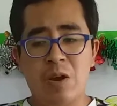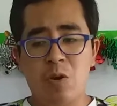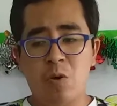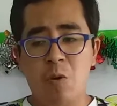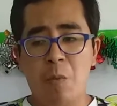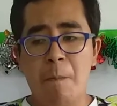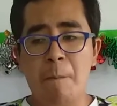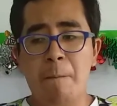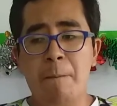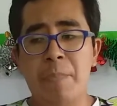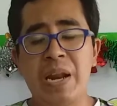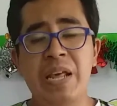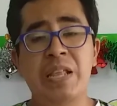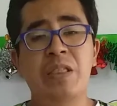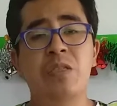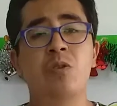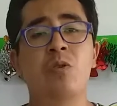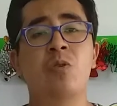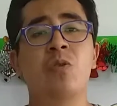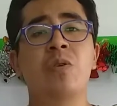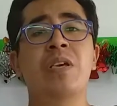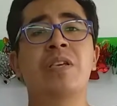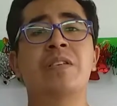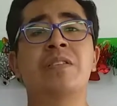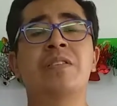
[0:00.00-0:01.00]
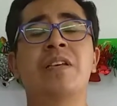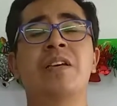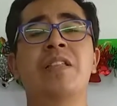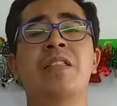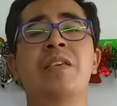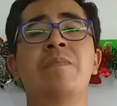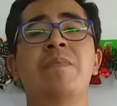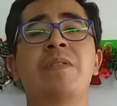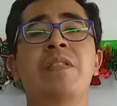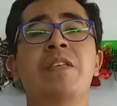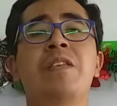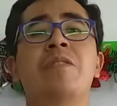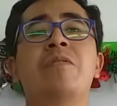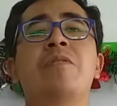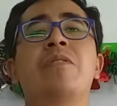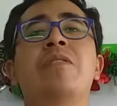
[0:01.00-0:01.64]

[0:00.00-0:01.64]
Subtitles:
completo está dividido